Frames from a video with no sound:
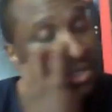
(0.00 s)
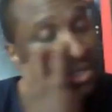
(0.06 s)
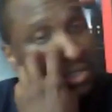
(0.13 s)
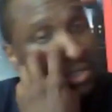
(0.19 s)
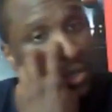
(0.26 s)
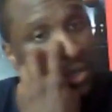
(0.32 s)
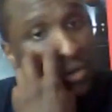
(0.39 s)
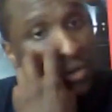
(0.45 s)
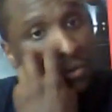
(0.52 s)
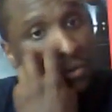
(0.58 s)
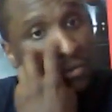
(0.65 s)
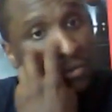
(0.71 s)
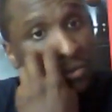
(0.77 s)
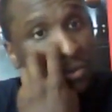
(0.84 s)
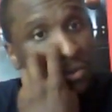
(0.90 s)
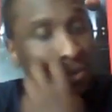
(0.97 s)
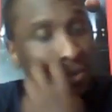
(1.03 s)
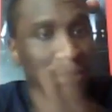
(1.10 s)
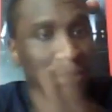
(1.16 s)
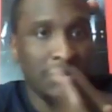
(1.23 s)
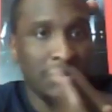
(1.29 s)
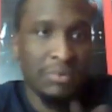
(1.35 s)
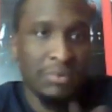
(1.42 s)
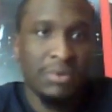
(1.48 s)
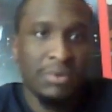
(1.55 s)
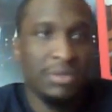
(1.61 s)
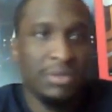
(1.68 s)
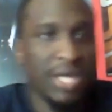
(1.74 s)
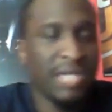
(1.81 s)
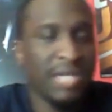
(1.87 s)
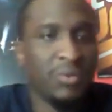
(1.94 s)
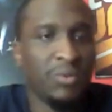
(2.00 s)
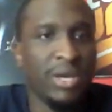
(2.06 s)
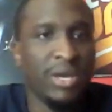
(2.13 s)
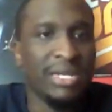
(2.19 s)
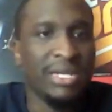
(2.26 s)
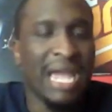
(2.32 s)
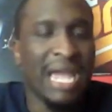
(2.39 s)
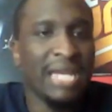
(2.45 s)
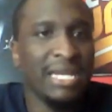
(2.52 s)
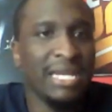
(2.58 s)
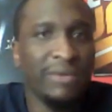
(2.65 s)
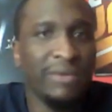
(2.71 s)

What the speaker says: So that's what 90.